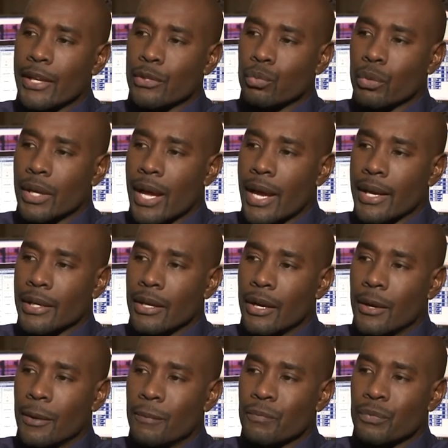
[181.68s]
as when I,
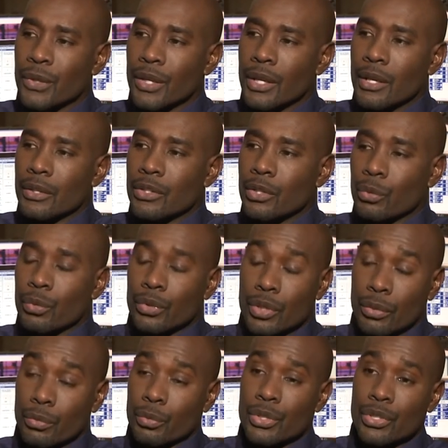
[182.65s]

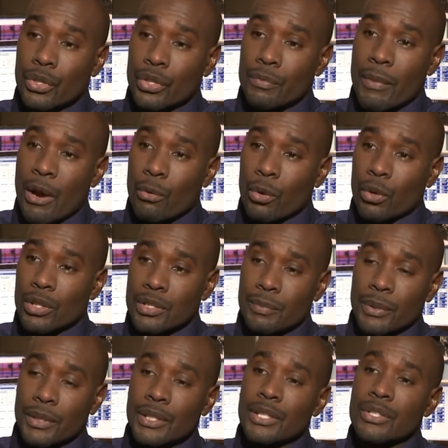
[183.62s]
to research my role as a
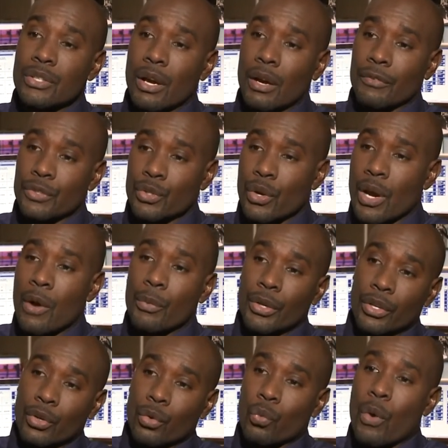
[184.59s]
police officer, I
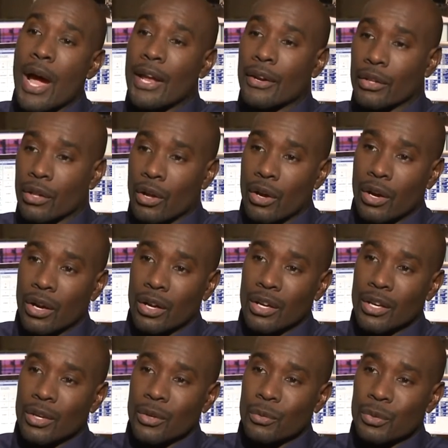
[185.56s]
went on a ride-along
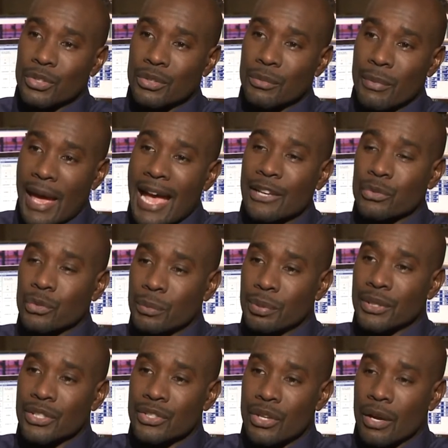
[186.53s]
with some actual
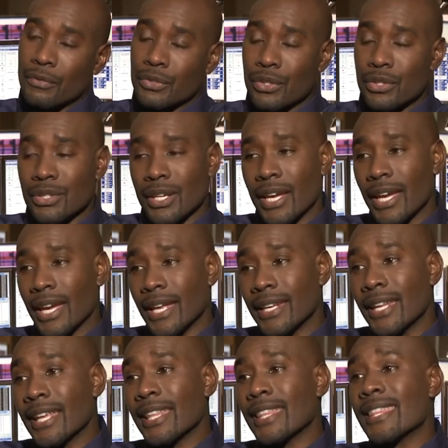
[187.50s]
police officers, and
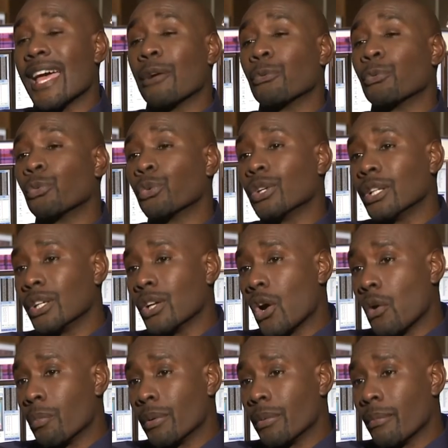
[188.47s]
that really
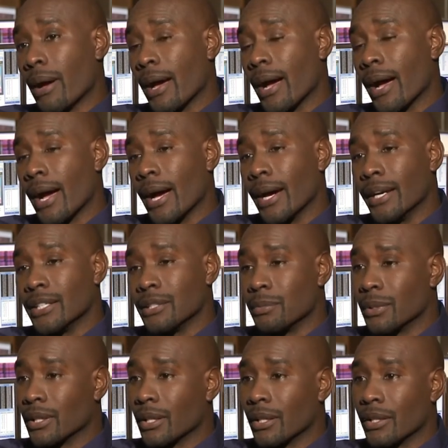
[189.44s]
opened my eyes
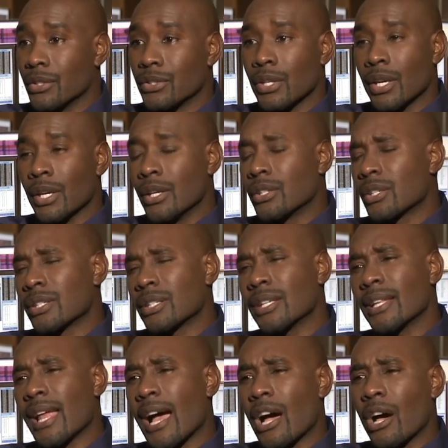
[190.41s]
because just
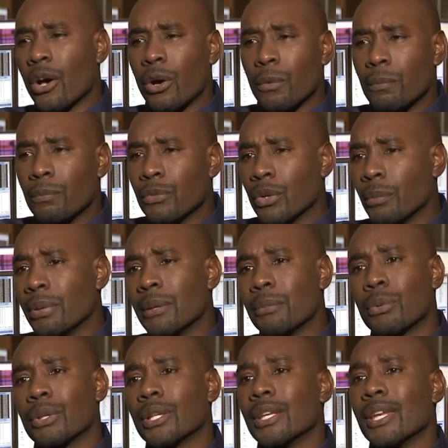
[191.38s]
seeing how, you know,
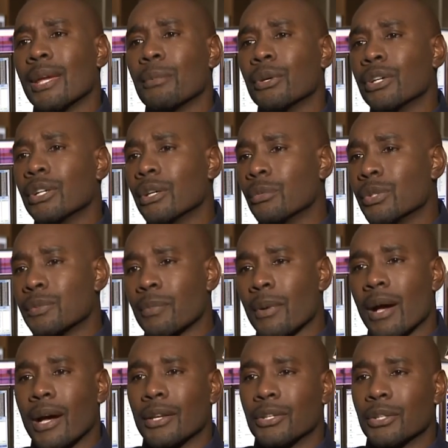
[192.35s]
people in the neighborhood
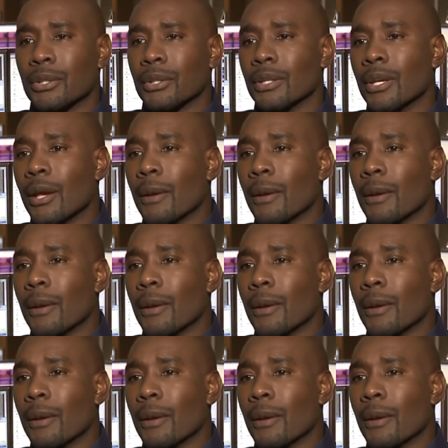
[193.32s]
respond to